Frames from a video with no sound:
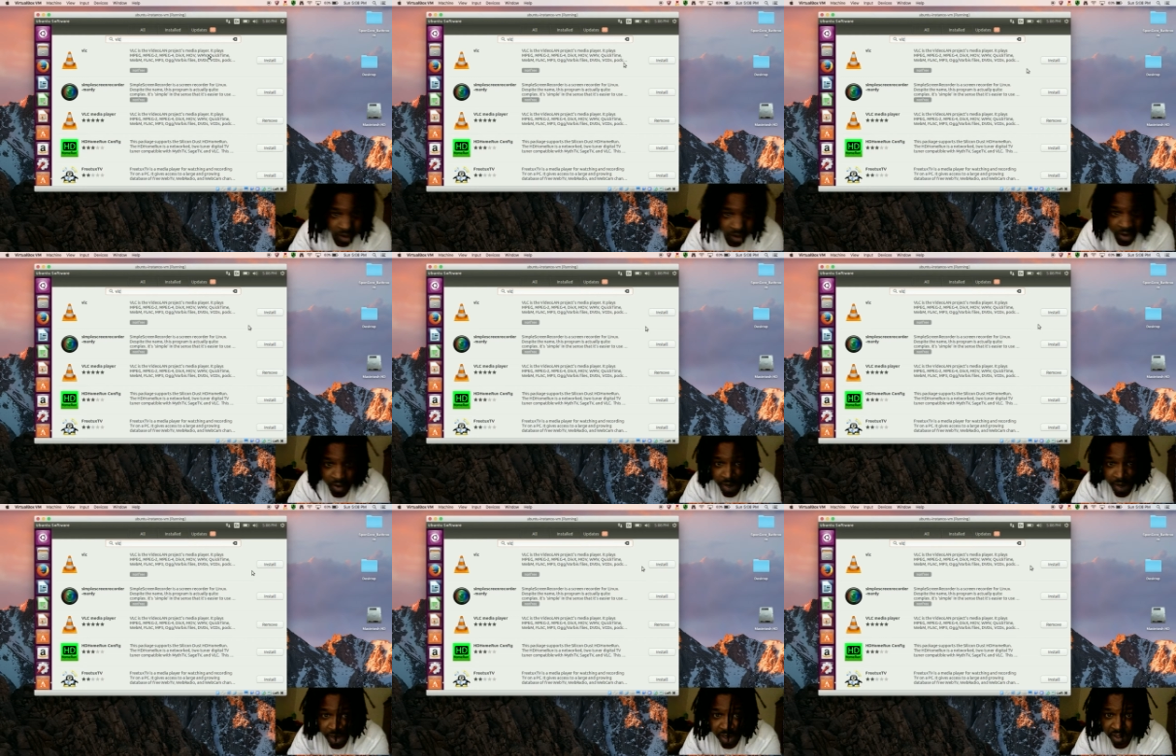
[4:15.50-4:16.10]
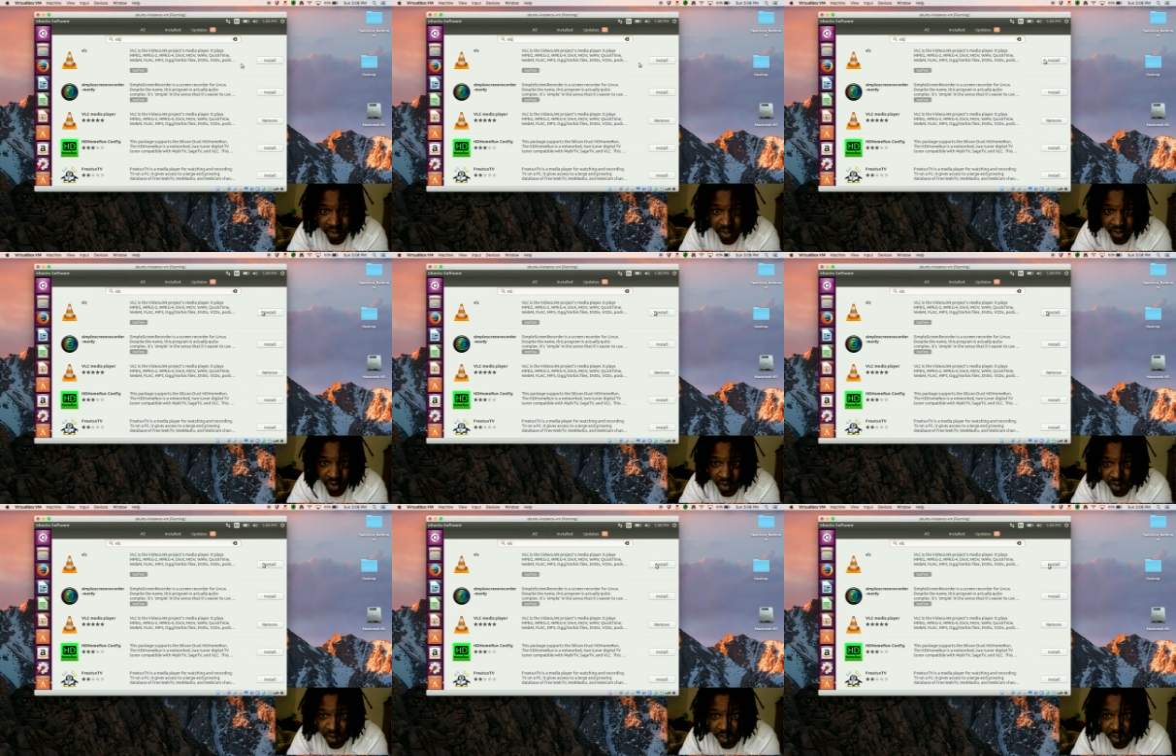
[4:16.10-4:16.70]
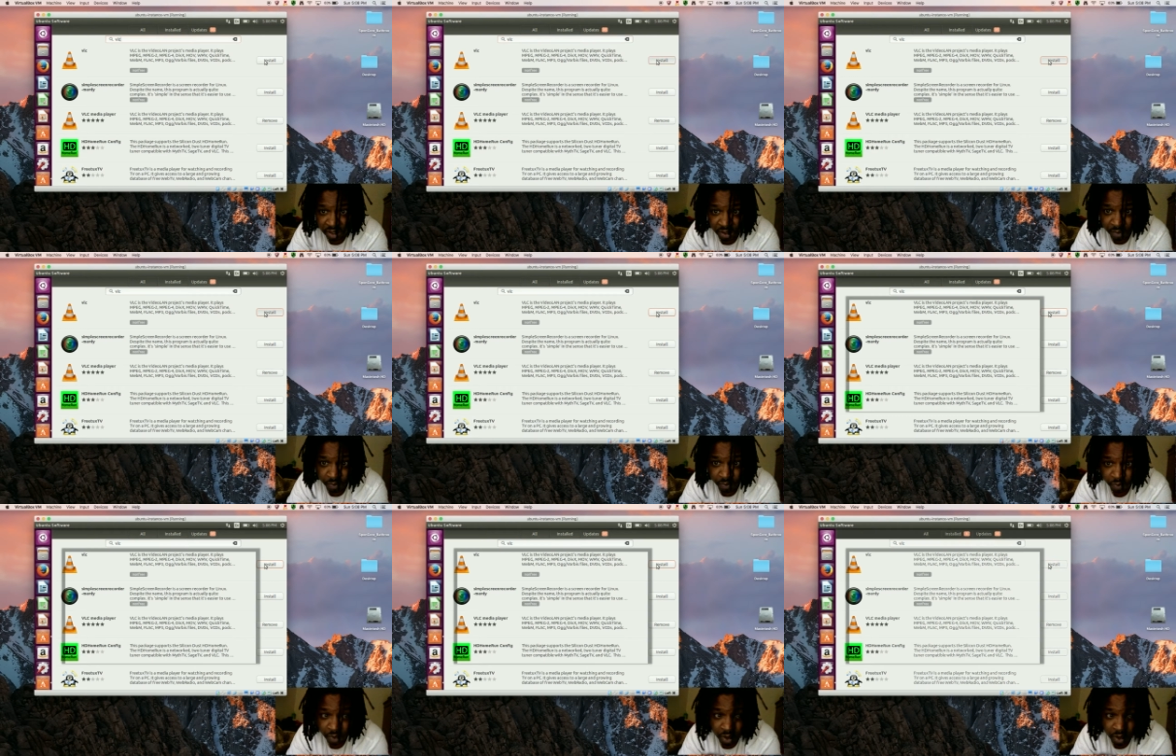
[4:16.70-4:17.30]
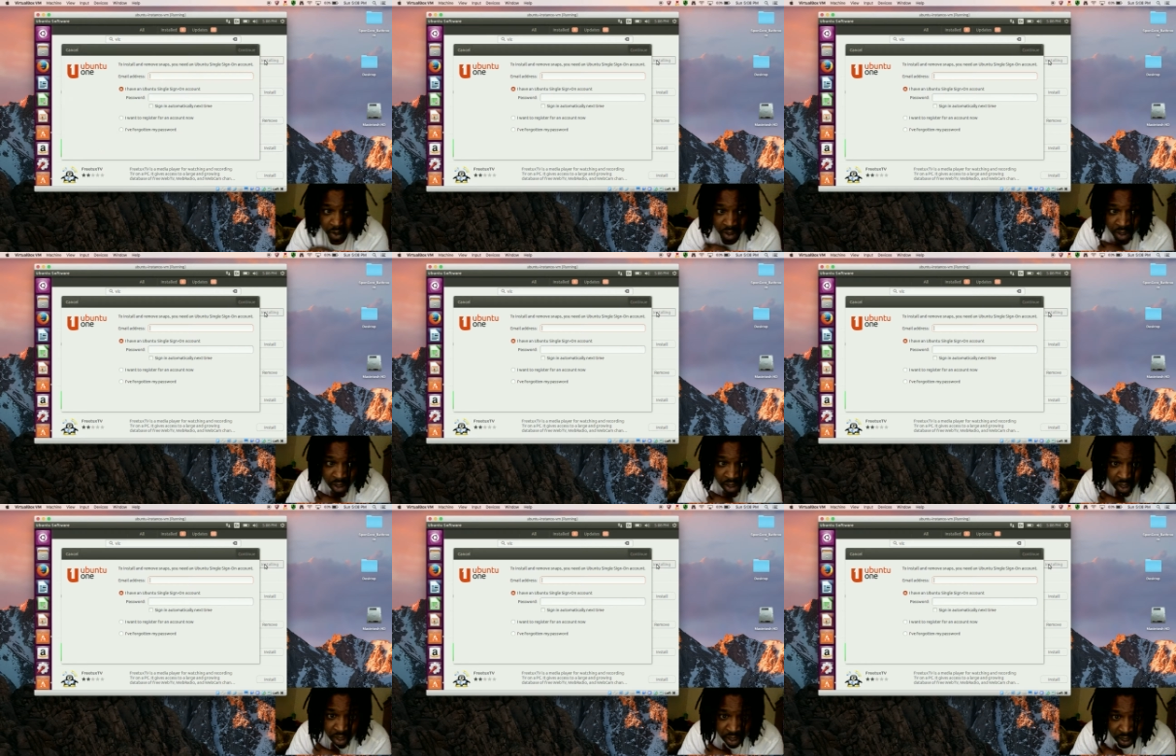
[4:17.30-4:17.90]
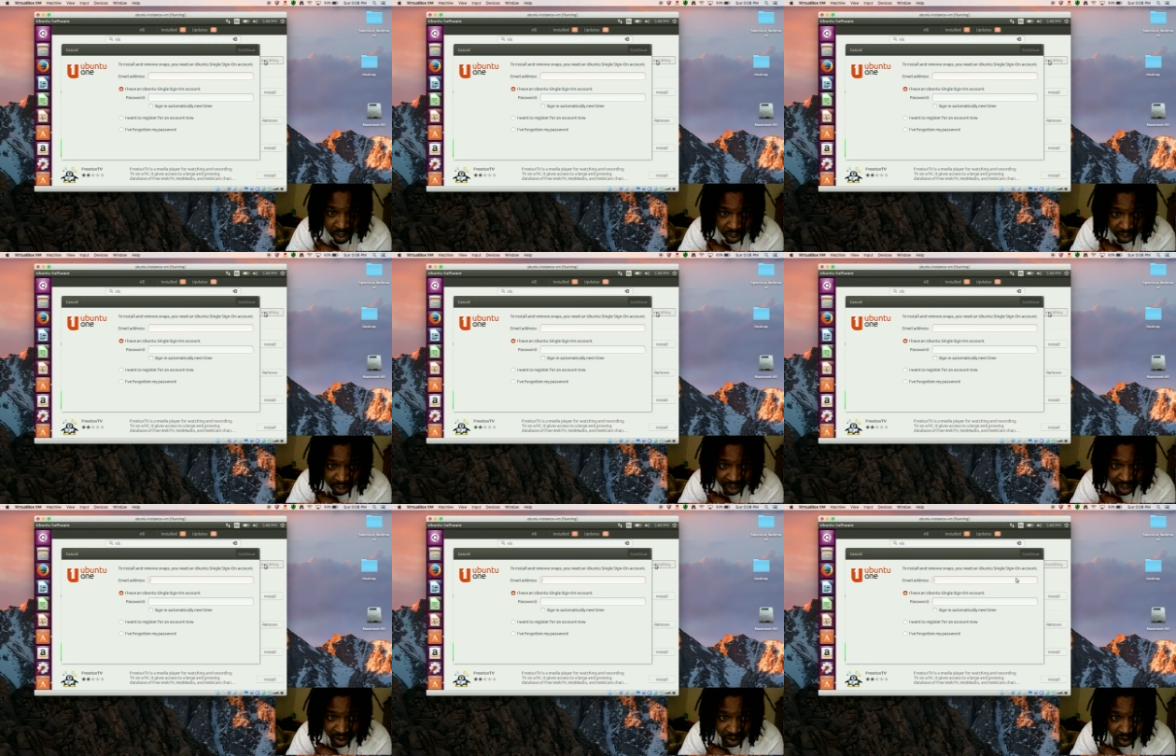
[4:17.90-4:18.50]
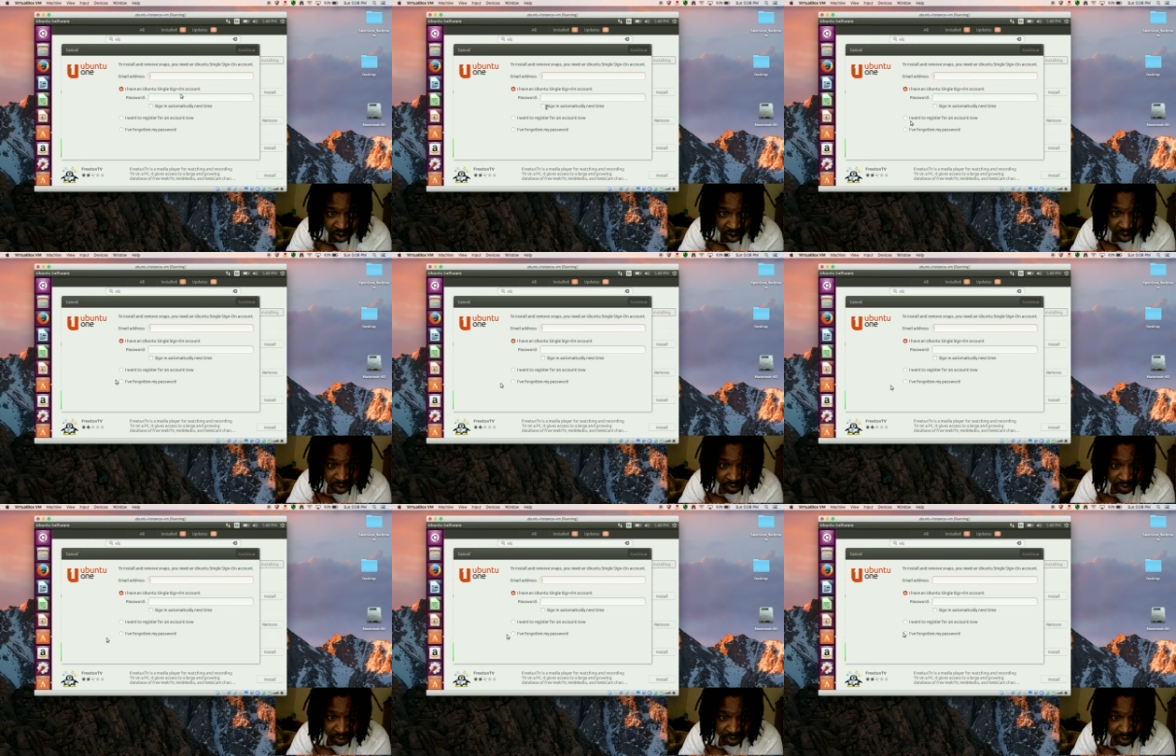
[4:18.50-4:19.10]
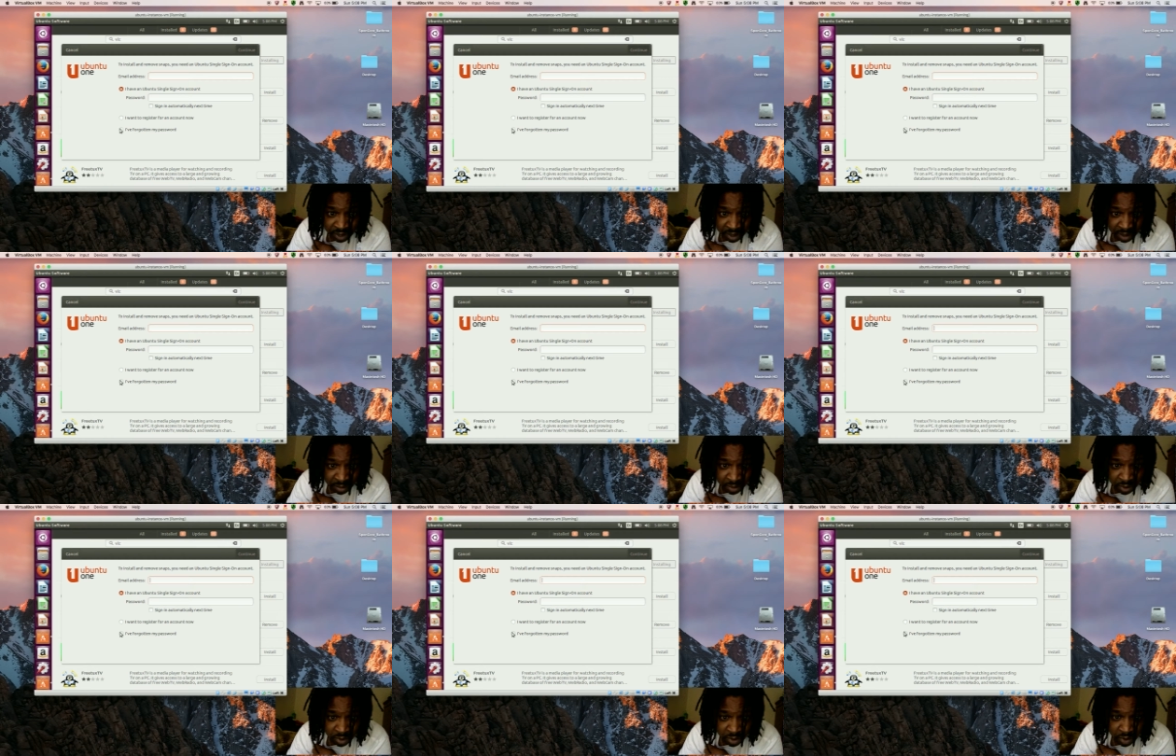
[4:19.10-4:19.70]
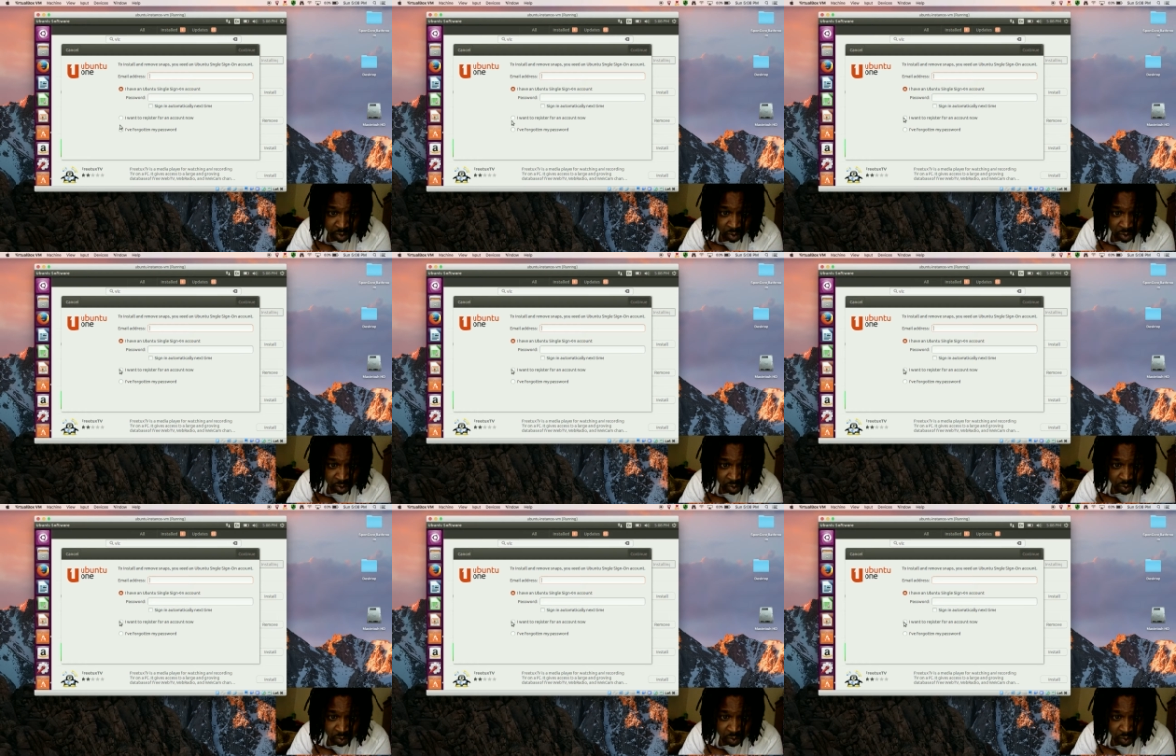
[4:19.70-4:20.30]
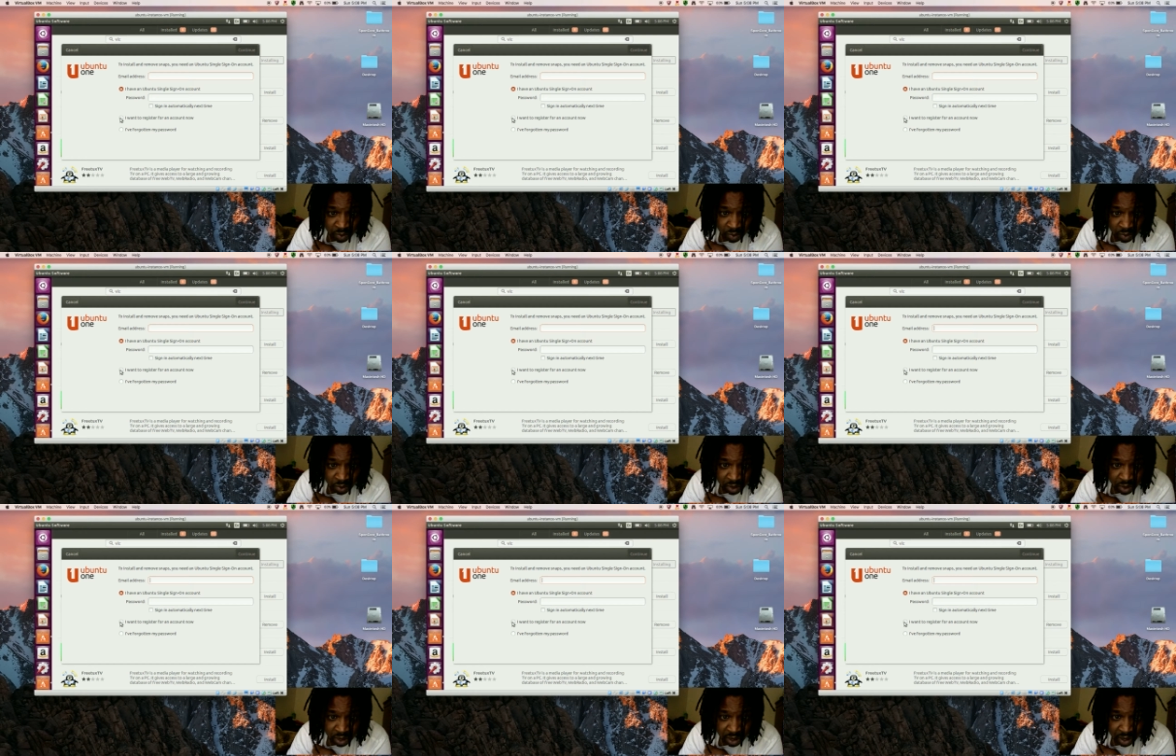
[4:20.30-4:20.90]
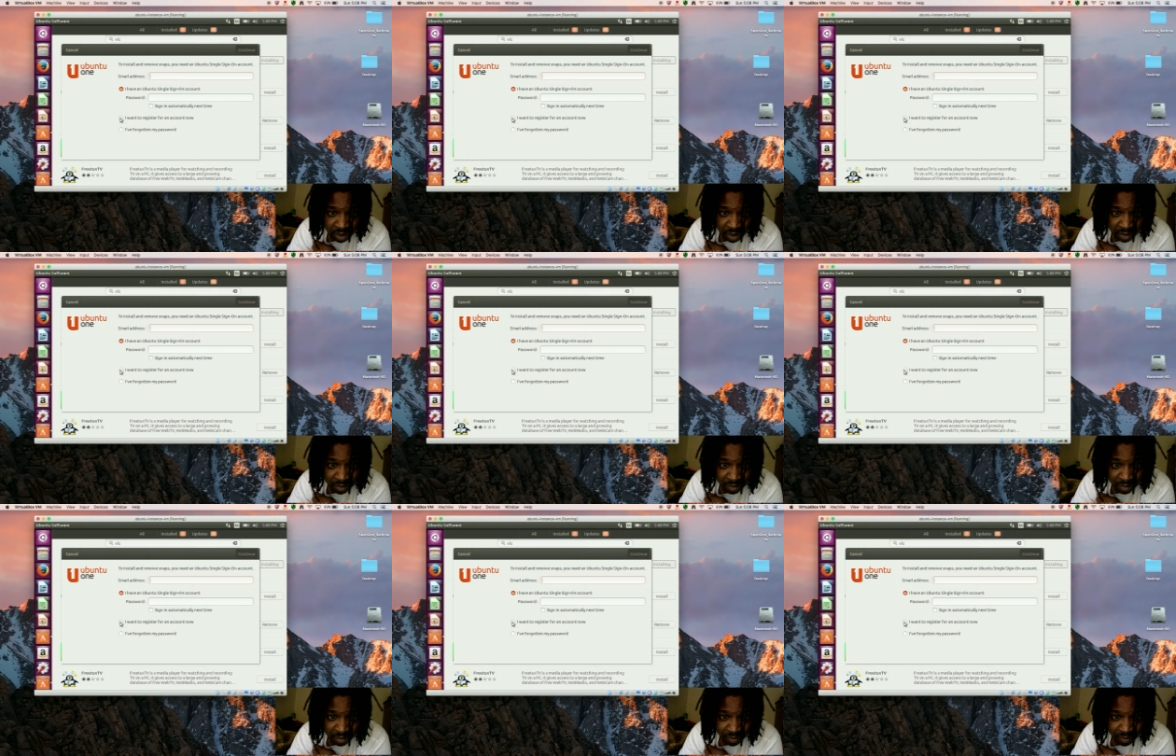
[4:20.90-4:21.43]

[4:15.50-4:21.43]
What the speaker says: ahead and install this. Now, for some who, you